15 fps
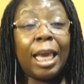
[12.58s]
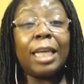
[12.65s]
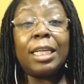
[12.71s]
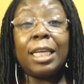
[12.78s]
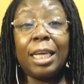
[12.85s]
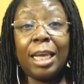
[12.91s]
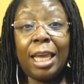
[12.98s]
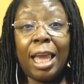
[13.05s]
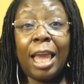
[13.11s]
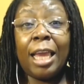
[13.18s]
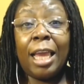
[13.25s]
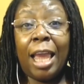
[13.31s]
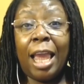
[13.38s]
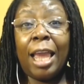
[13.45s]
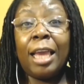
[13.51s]
get
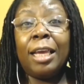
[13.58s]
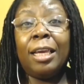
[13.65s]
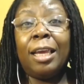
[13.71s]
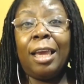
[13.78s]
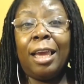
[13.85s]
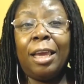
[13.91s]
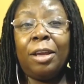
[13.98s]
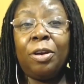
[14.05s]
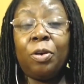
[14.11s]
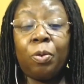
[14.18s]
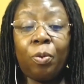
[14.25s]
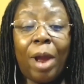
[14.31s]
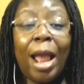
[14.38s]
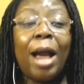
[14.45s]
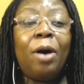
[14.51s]
a
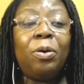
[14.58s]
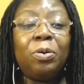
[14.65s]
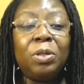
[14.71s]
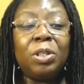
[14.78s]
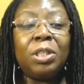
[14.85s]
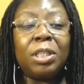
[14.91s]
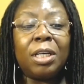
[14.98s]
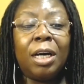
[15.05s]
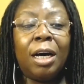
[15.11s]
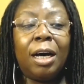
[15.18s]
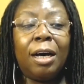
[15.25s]
ground